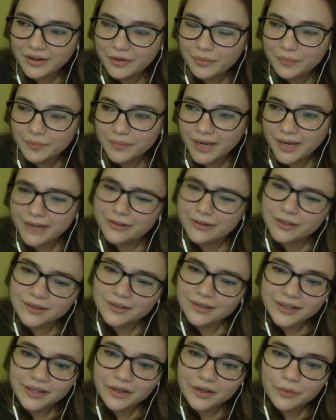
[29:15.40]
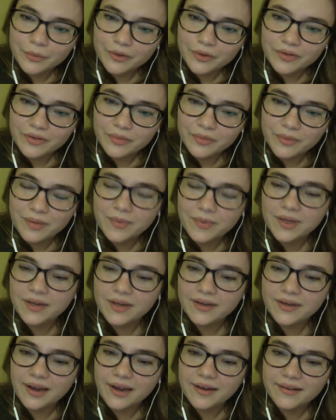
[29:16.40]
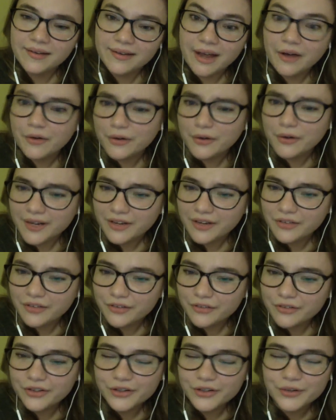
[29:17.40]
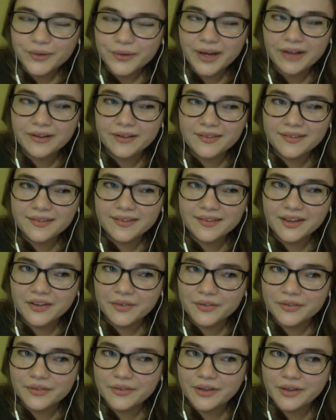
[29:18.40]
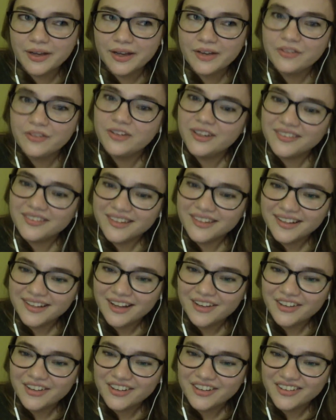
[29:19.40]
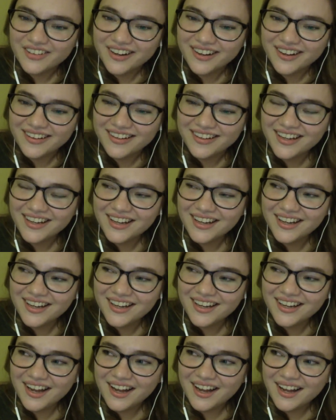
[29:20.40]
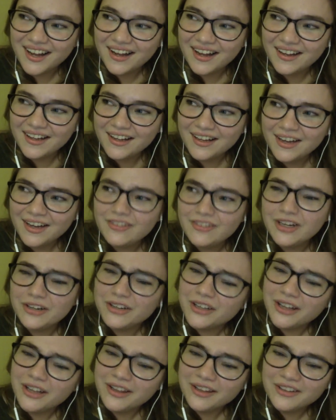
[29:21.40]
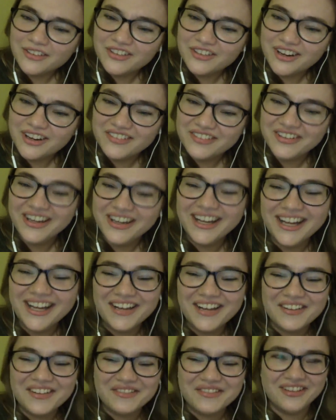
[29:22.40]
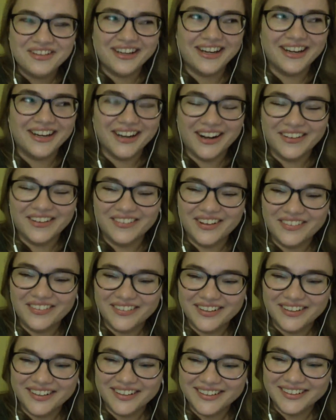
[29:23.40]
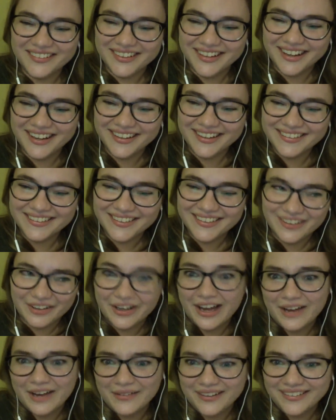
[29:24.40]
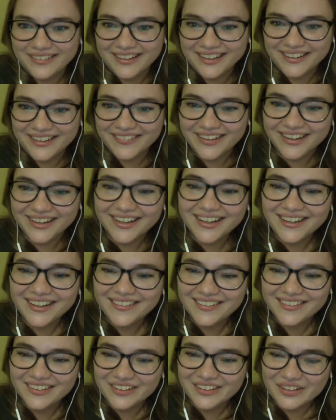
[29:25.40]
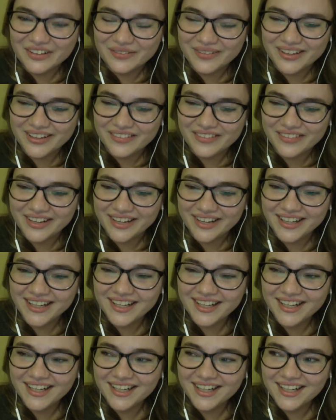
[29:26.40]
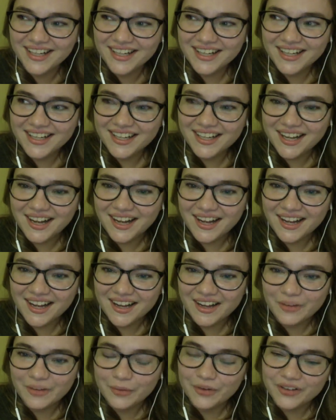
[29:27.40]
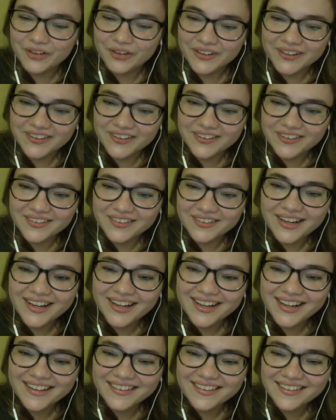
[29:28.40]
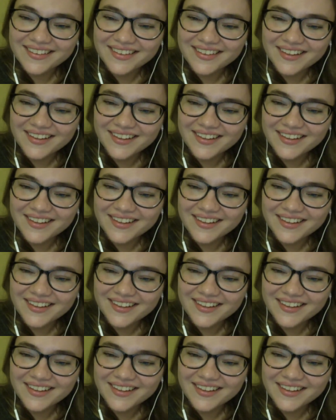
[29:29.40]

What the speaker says: had looked like it was maybe in doubt or danger for a little while. So it was interesting seeing that turn around. And generally, I think just trying to figure out what we were doing next, or I was anyway. Mm-hmm. It's a little bit of a roller coaster ride, I guess. So